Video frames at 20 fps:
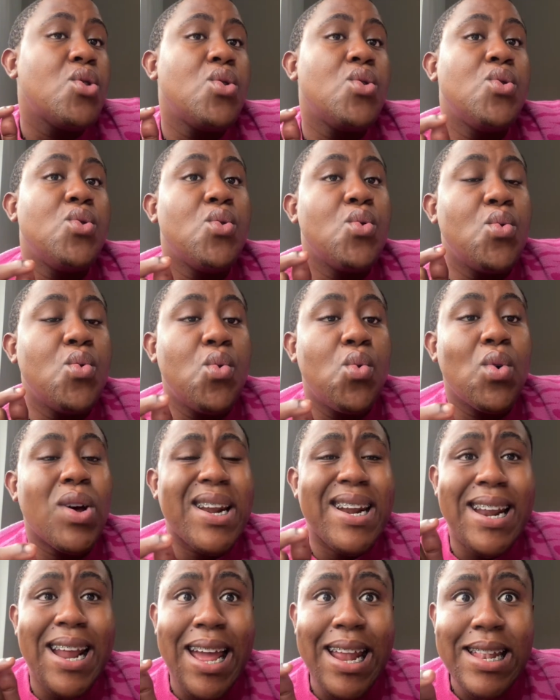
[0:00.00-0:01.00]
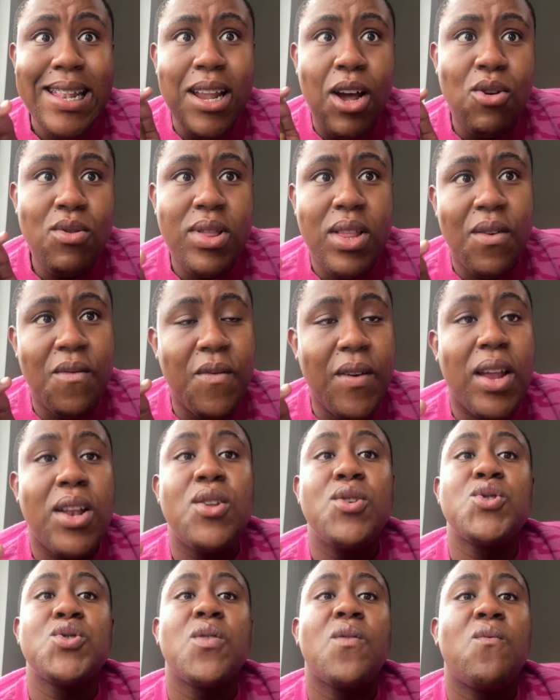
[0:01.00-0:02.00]
you write down the
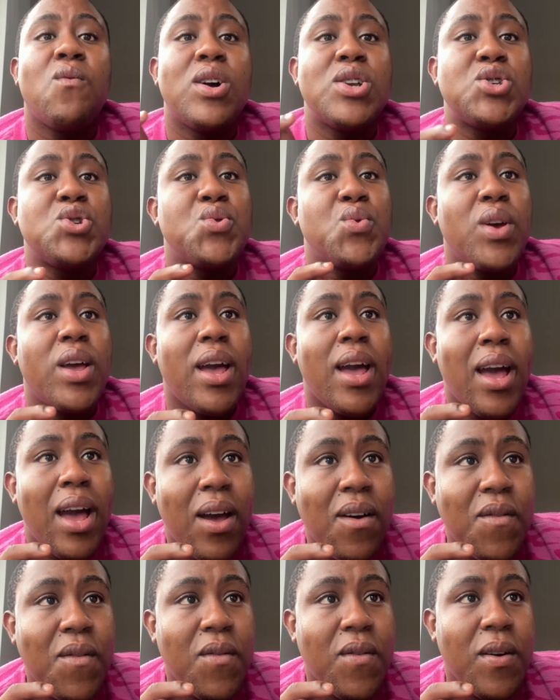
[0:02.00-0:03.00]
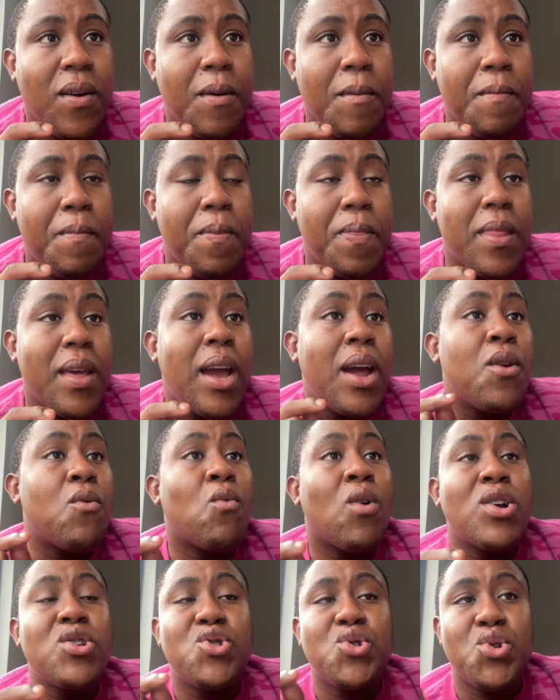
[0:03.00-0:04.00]
values of what you have and
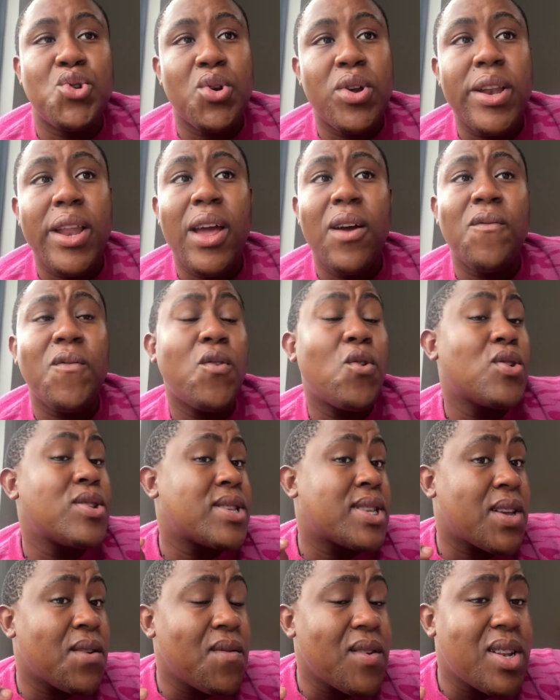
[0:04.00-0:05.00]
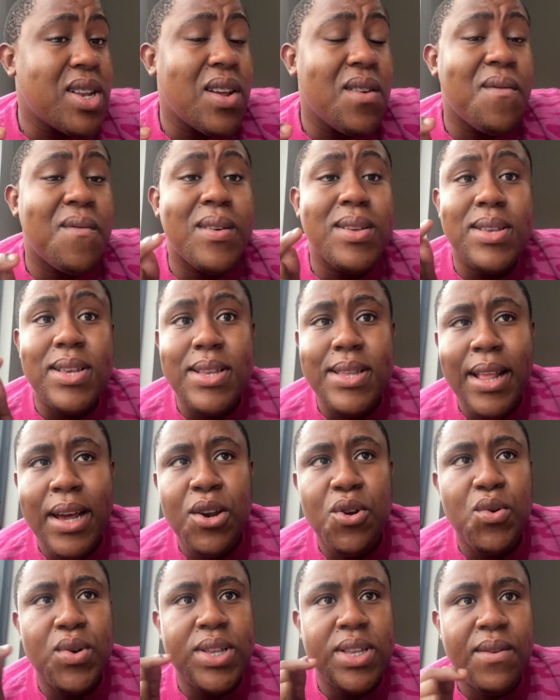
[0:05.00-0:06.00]
what you don't have. Conservative versus
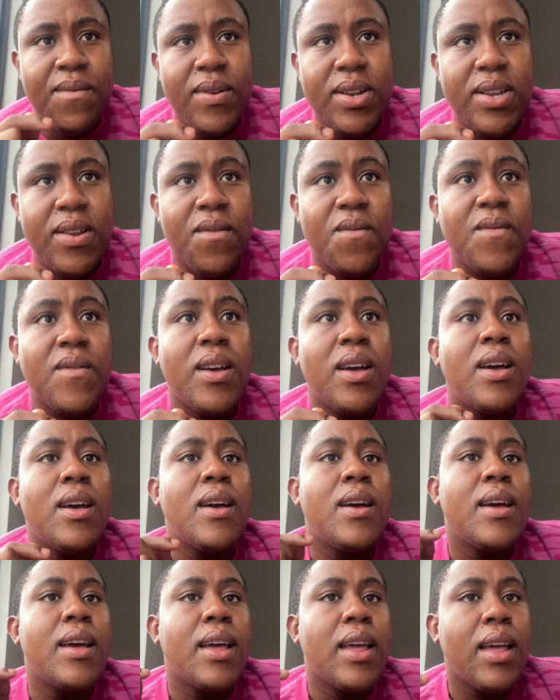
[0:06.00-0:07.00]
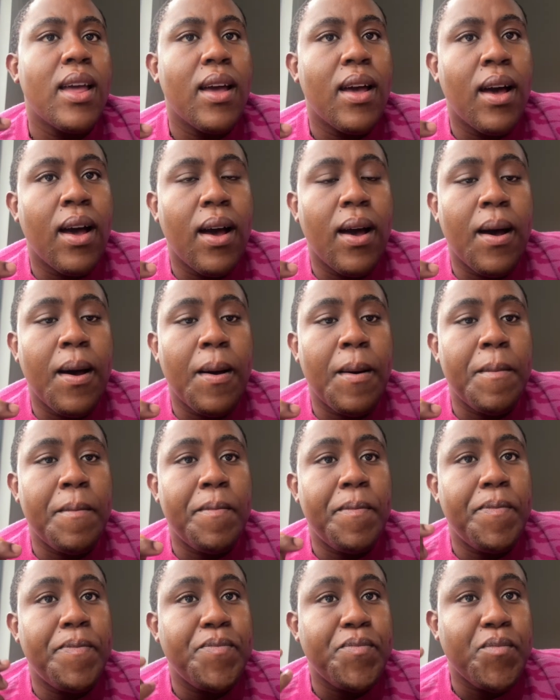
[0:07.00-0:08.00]
non-conservative uh,
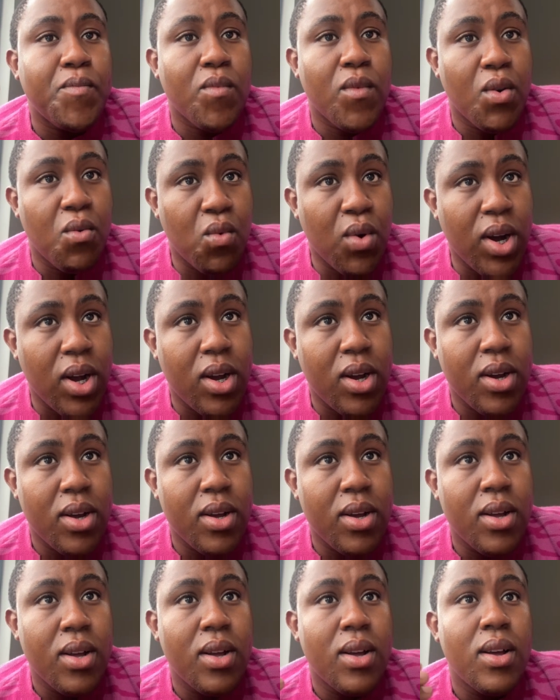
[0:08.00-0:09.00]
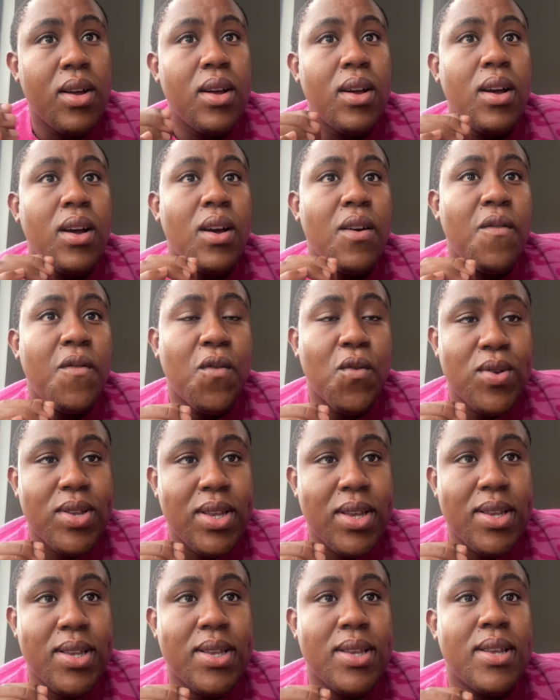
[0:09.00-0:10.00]
um, work
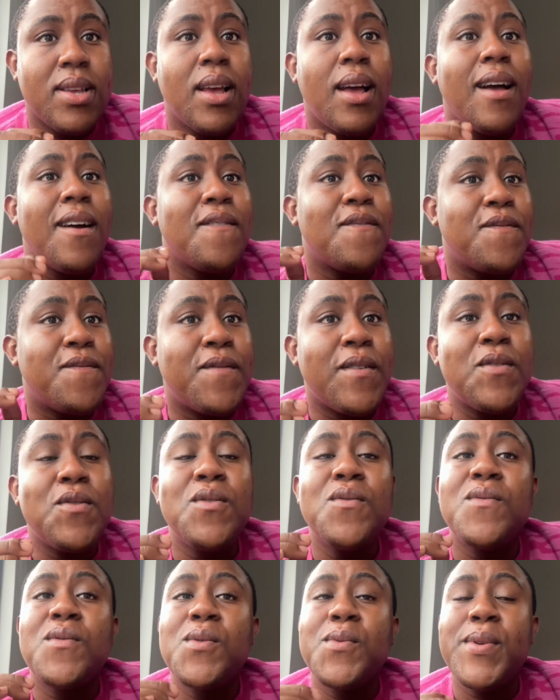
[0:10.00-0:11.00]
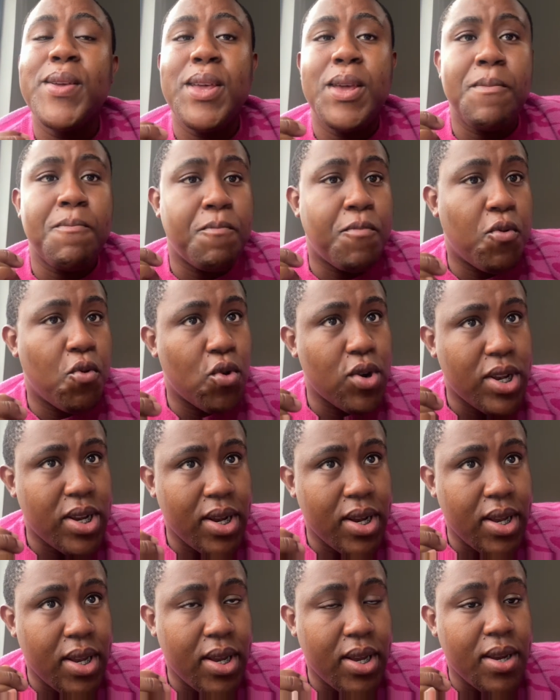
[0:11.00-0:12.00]
forces. Very, very
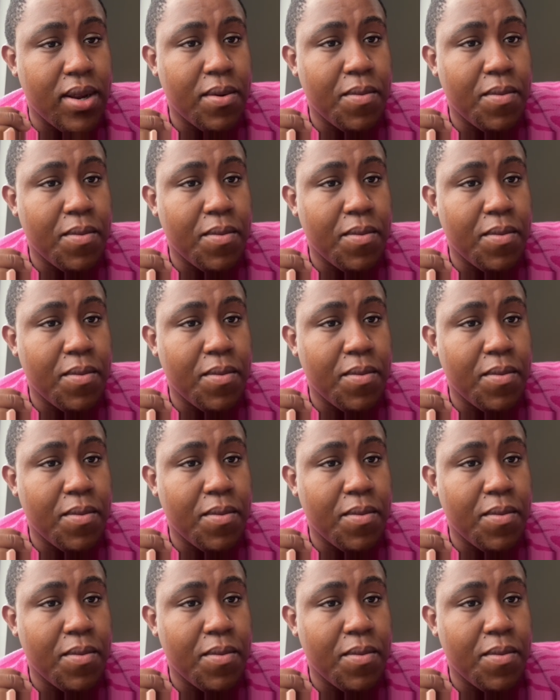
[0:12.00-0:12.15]
important.